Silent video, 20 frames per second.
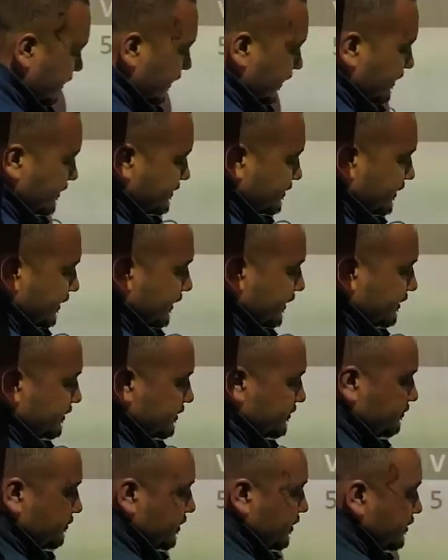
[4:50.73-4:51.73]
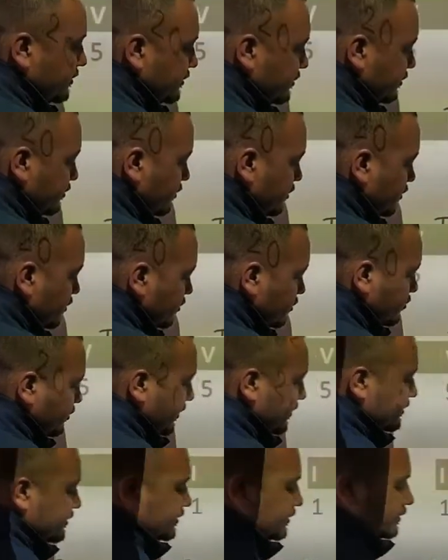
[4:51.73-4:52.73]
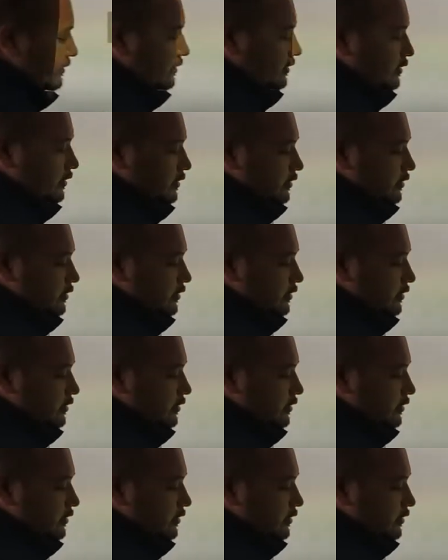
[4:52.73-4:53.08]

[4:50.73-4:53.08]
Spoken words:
X means 20.